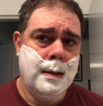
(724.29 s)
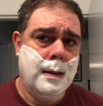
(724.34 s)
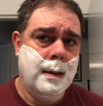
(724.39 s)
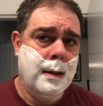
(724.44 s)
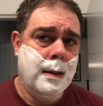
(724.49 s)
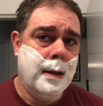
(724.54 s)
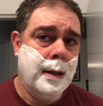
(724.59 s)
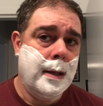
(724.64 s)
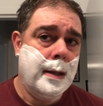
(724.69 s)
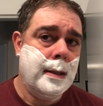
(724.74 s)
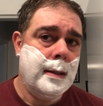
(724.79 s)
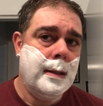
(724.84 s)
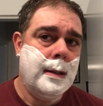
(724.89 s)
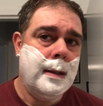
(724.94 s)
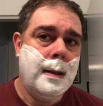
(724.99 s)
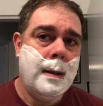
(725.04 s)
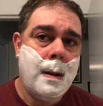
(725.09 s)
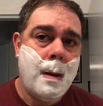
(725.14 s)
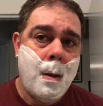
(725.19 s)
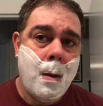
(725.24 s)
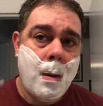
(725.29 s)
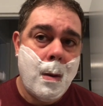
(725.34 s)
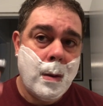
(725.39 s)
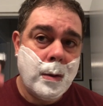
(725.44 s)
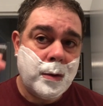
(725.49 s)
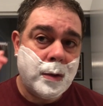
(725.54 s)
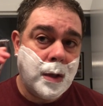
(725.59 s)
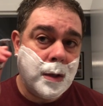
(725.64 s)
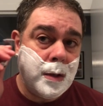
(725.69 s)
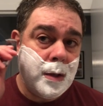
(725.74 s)
All right,
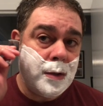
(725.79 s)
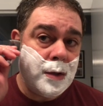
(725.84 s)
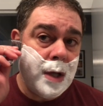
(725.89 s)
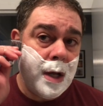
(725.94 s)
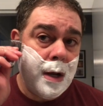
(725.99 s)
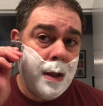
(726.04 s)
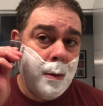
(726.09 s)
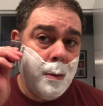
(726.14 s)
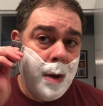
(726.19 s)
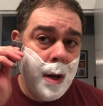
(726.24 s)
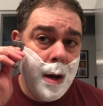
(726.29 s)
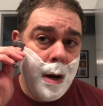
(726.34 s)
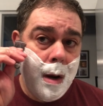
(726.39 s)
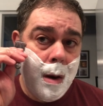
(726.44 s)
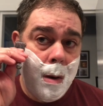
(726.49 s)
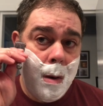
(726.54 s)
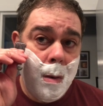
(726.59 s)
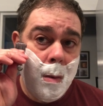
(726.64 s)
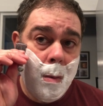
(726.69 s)
let's get this out of the way.